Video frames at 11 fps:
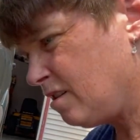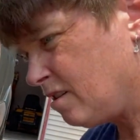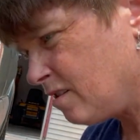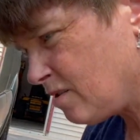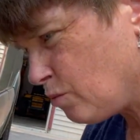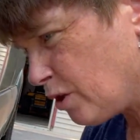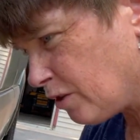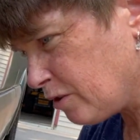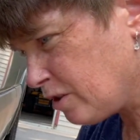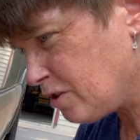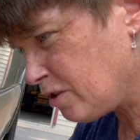And it's
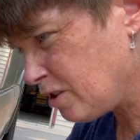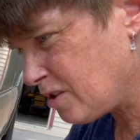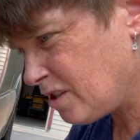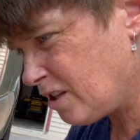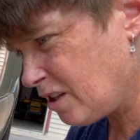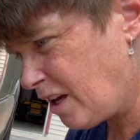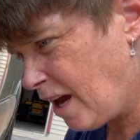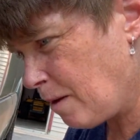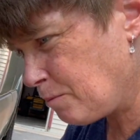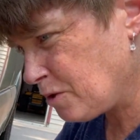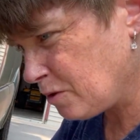weird because you can see a
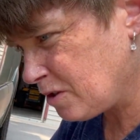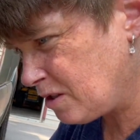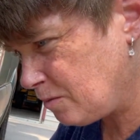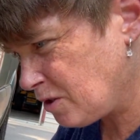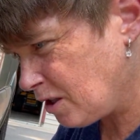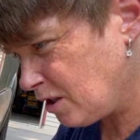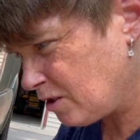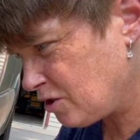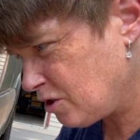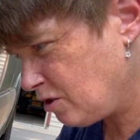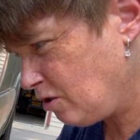gap, so it seems like it
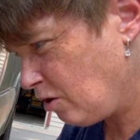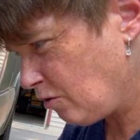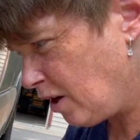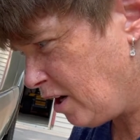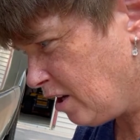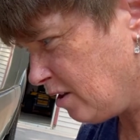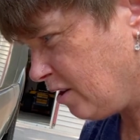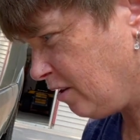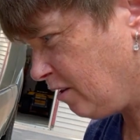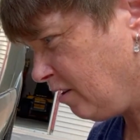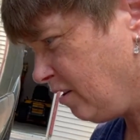should go right in there,